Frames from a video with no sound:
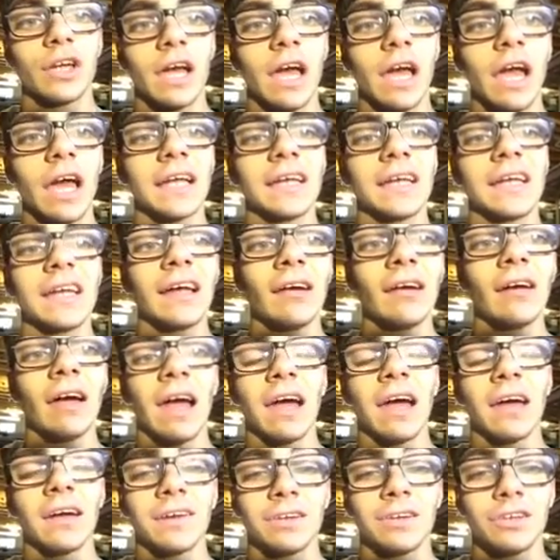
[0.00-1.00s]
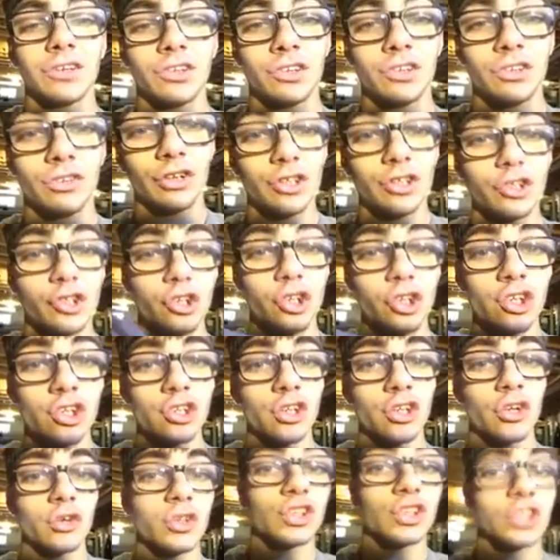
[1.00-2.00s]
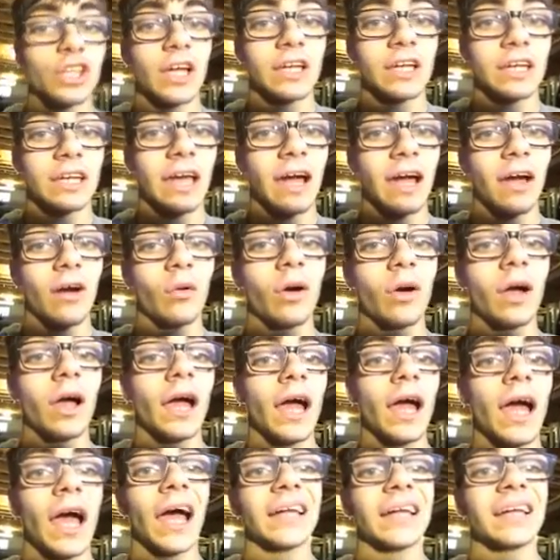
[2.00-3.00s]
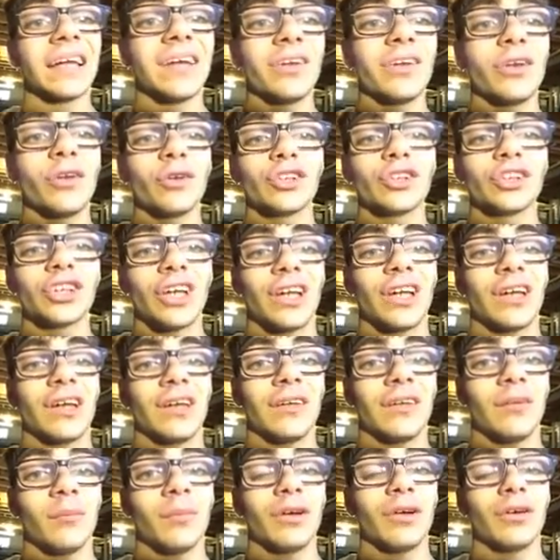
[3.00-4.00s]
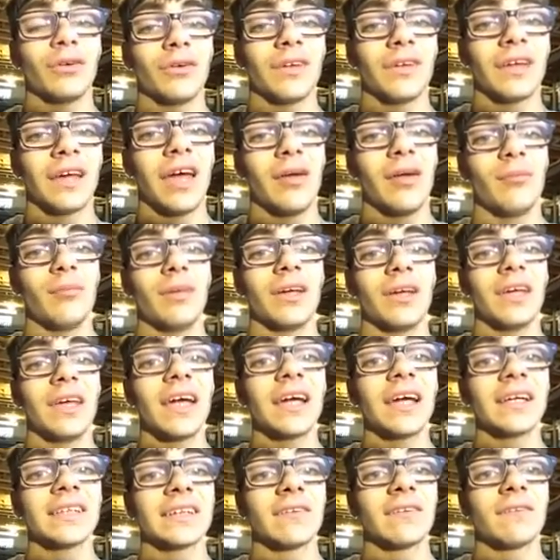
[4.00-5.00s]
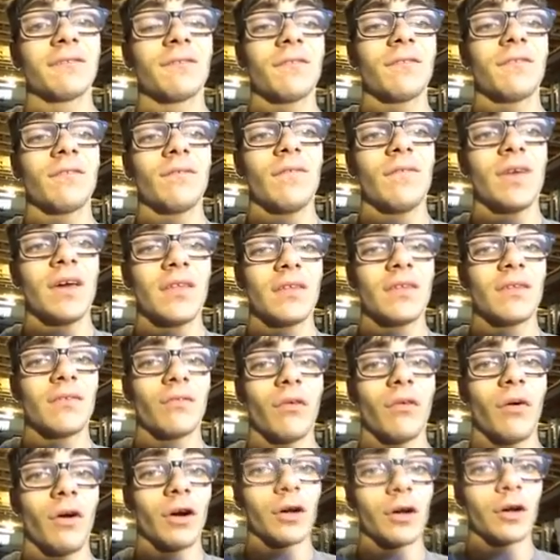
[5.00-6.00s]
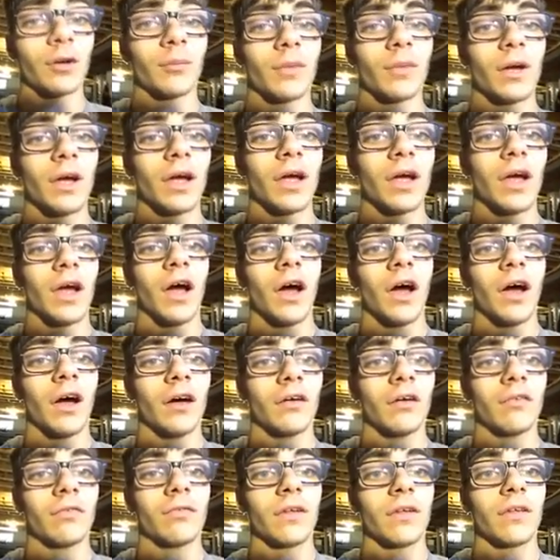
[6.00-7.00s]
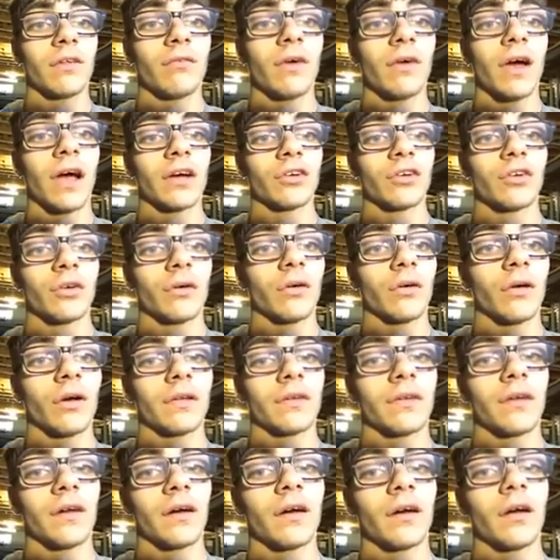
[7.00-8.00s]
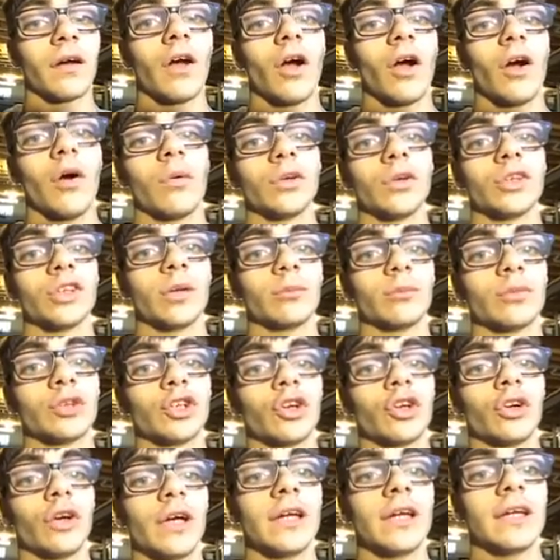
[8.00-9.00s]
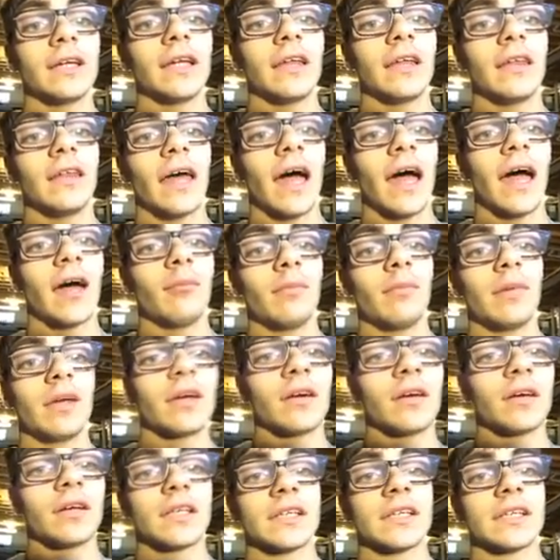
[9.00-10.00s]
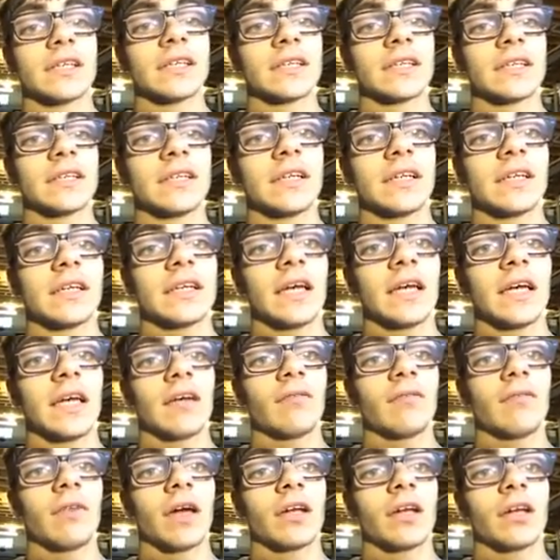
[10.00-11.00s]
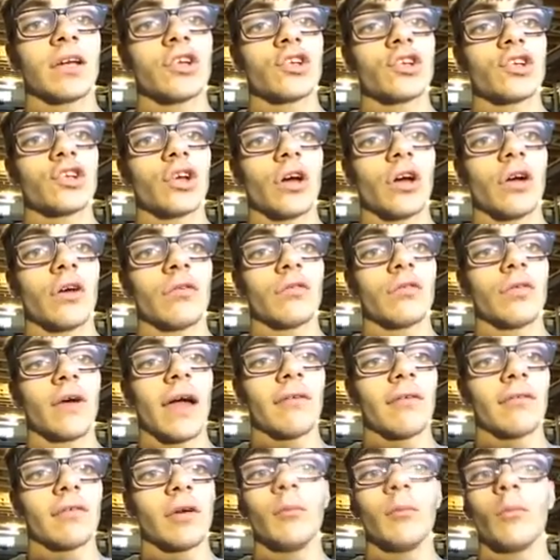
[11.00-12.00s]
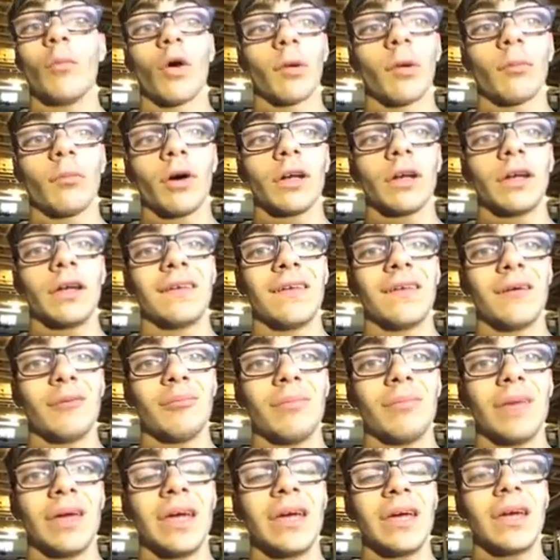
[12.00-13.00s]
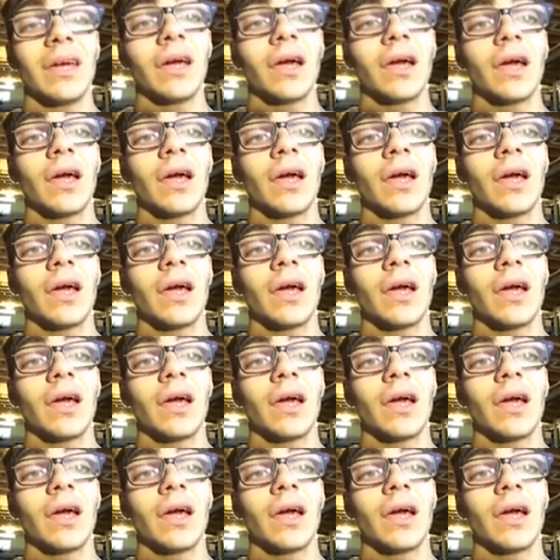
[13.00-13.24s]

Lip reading: I actually just noticed that now. I didn't notice it in the middle of the game, but he has a 5th farm, 5th factory right there, which I'm sure he did that because to take advantage of having more money than me.